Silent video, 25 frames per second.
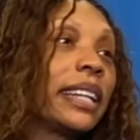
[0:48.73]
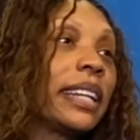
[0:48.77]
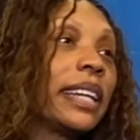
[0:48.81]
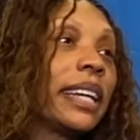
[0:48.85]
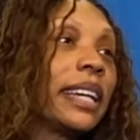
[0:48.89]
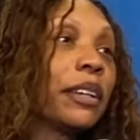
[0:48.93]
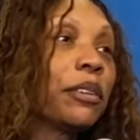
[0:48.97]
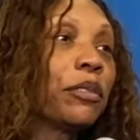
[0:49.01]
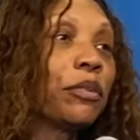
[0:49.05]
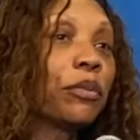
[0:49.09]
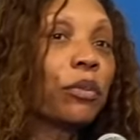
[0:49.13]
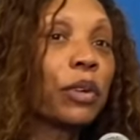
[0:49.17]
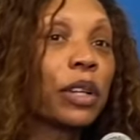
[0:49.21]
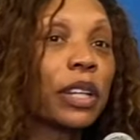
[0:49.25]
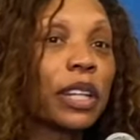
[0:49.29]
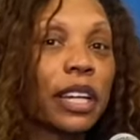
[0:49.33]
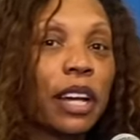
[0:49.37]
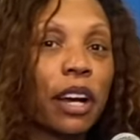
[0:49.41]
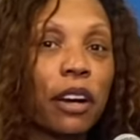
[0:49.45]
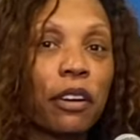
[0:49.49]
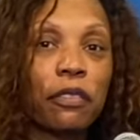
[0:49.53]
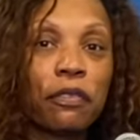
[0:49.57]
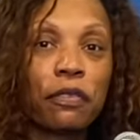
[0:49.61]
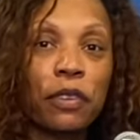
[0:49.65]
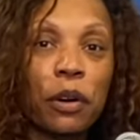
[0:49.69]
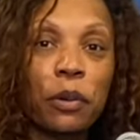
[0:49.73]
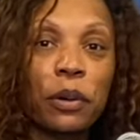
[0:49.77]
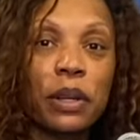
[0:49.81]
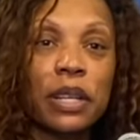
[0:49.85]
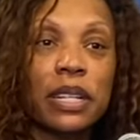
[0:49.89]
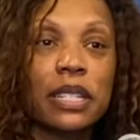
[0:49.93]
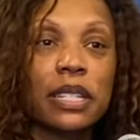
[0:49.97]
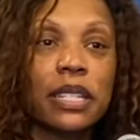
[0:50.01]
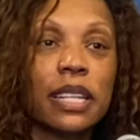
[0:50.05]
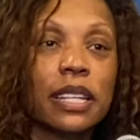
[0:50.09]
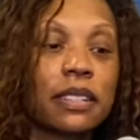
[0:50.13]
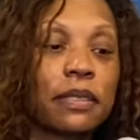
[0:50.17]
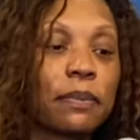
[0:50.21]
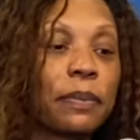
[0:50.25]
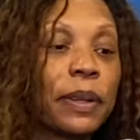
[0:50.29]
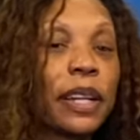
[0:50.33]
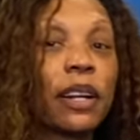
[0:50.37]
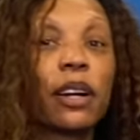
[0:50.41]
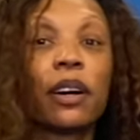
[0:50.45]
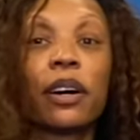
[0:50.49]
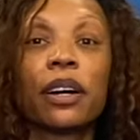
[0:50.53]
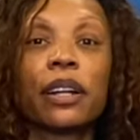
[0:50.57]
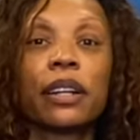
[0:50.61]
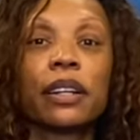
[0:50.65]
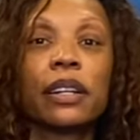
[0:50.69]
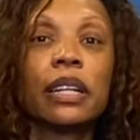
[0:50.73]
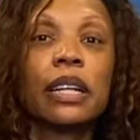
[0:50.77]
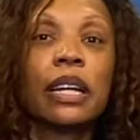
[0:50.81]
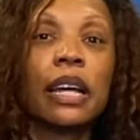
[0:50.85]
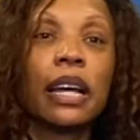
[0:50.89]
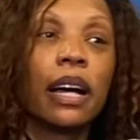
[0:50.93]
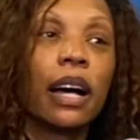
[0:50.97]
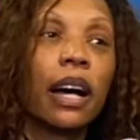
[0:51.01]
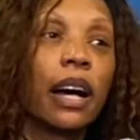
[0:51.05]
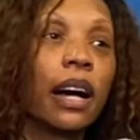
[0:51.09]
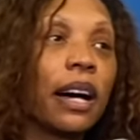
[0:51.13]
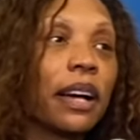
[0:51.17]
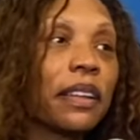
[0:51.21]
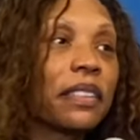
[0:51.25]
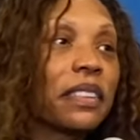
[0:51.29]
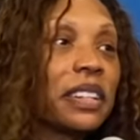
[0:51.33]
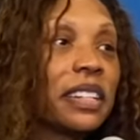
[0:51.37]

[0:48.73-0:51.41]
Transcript: And really our focus has been on